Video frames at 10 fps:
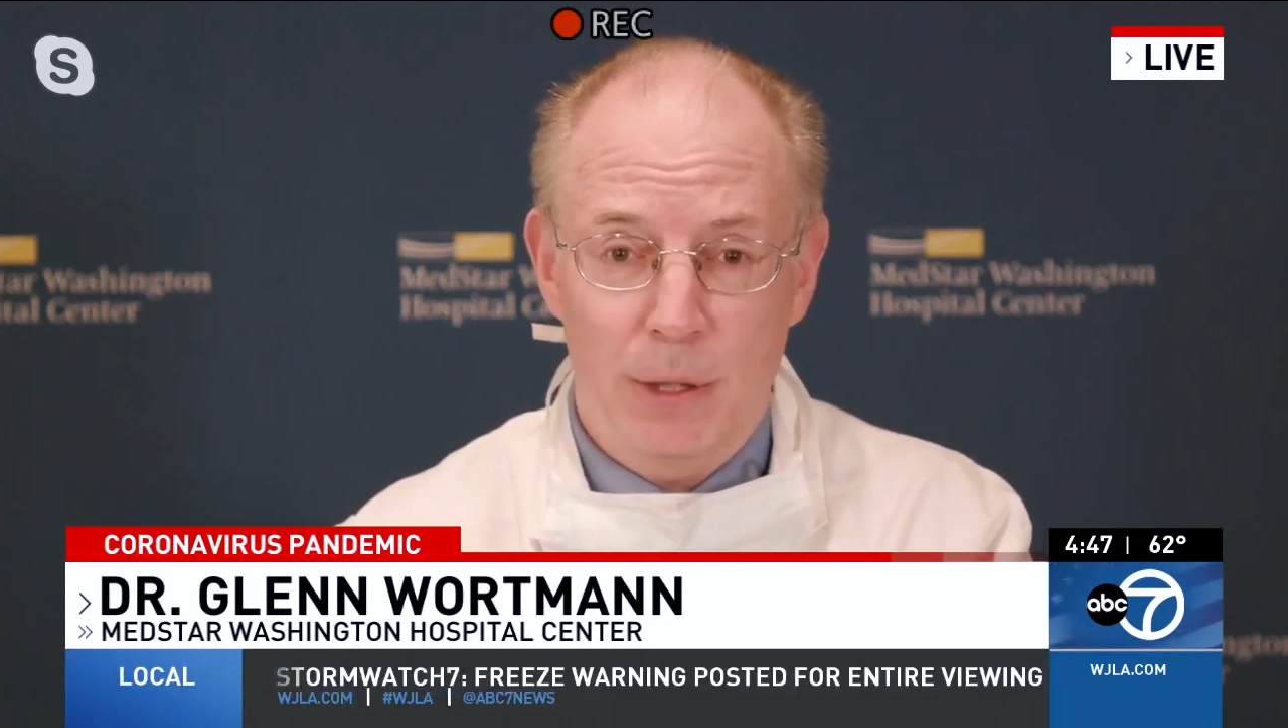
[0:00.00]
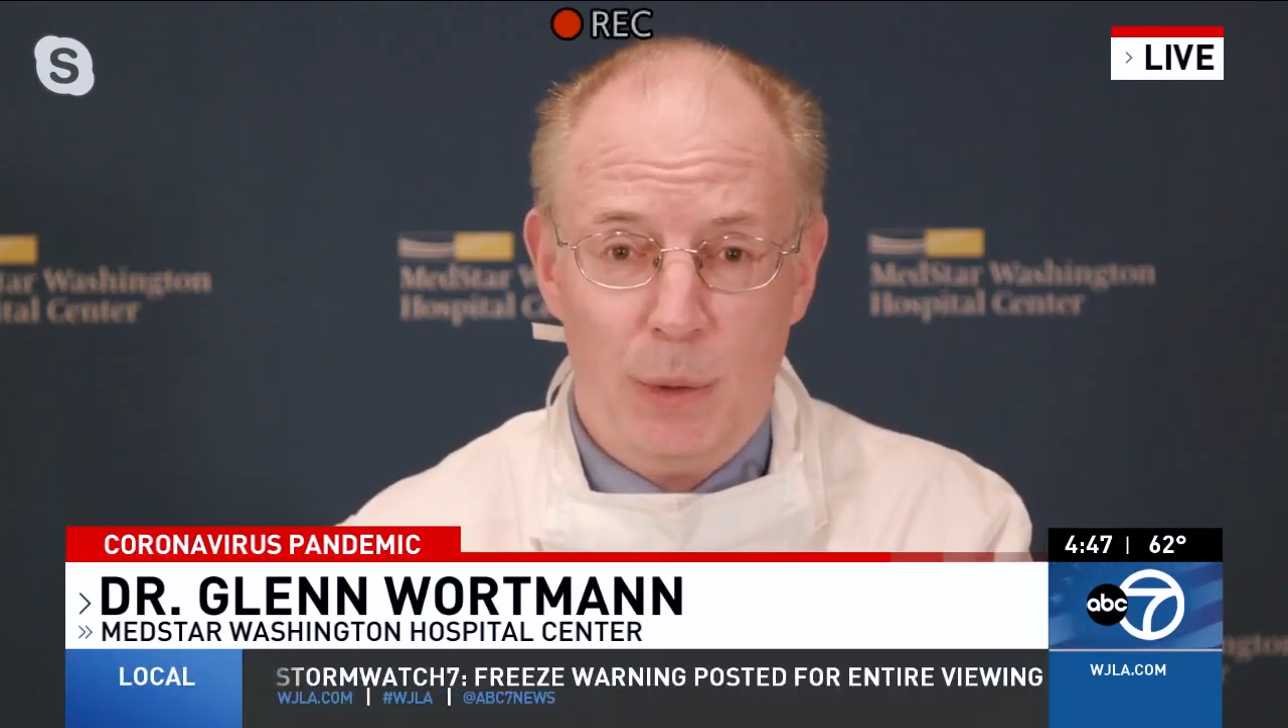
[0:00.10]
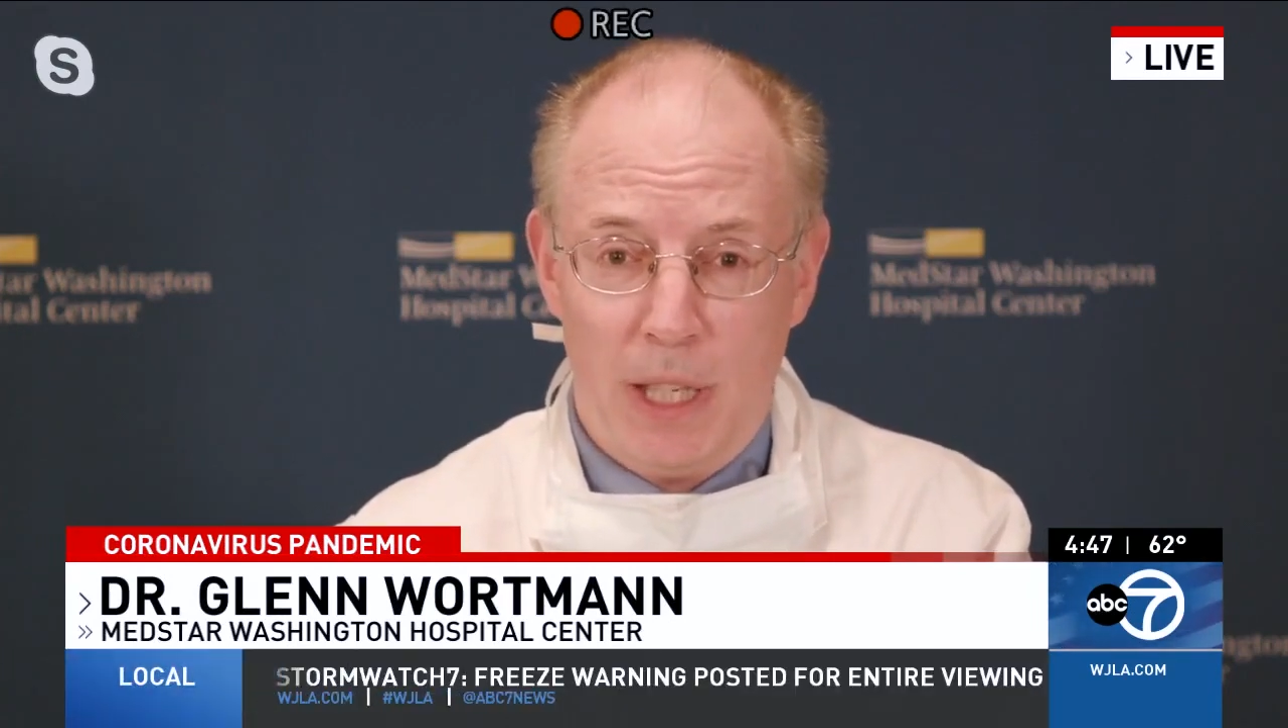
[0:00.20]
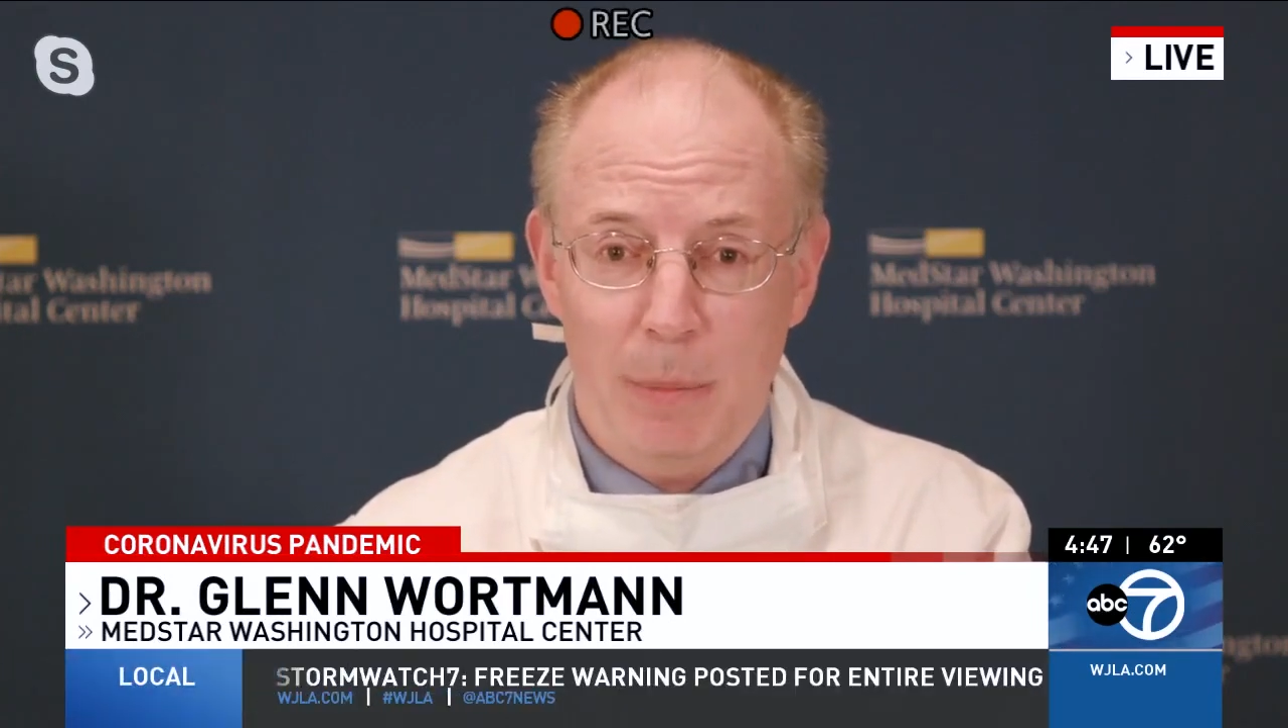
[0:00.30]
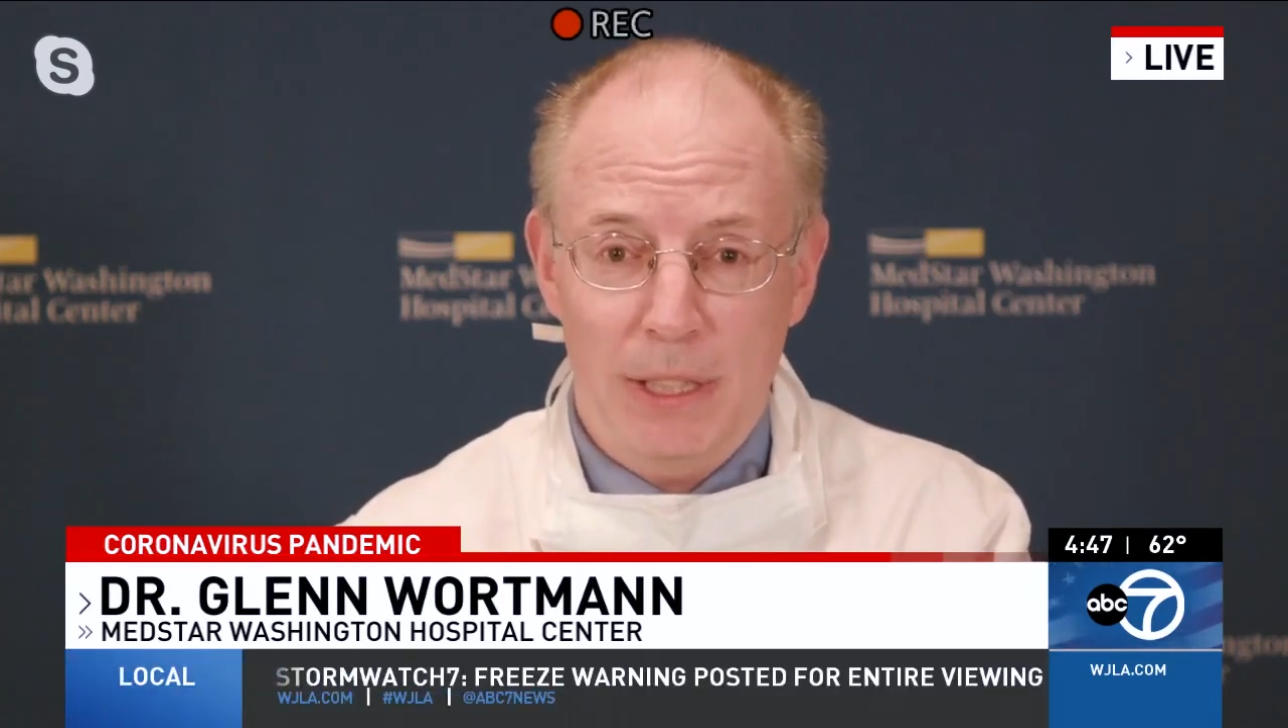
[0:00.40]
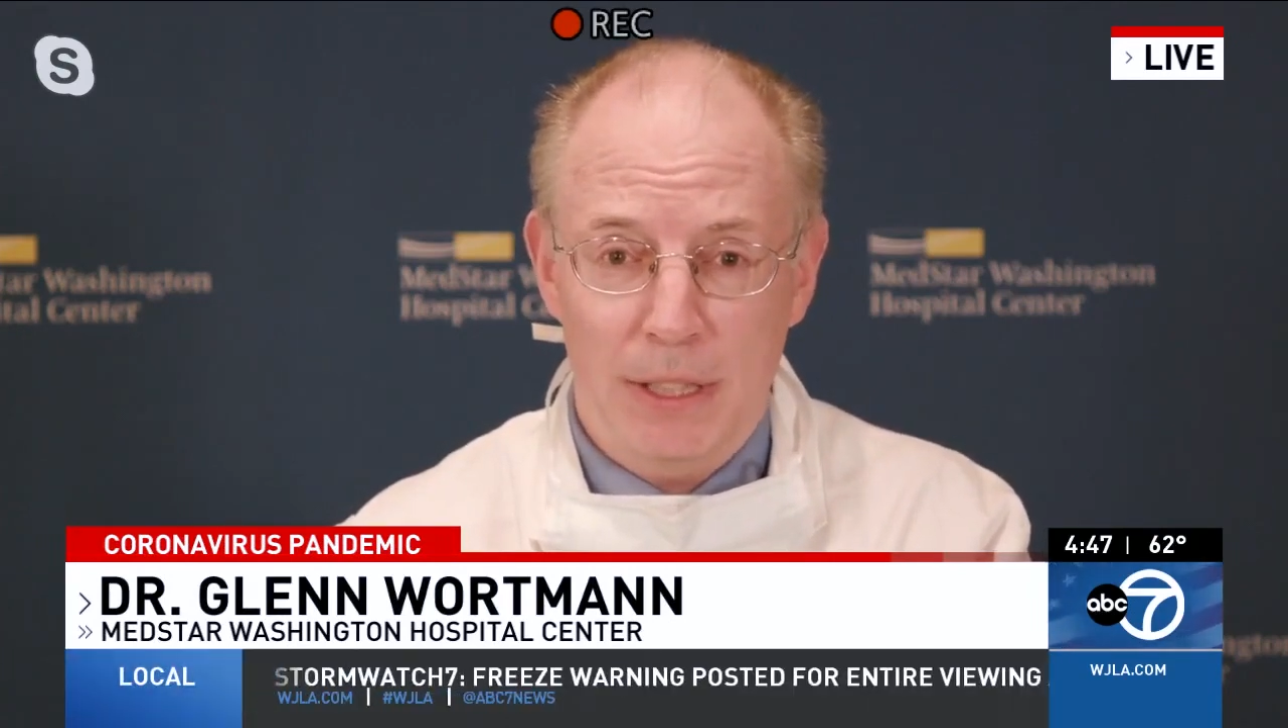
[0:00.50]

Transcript: incredibly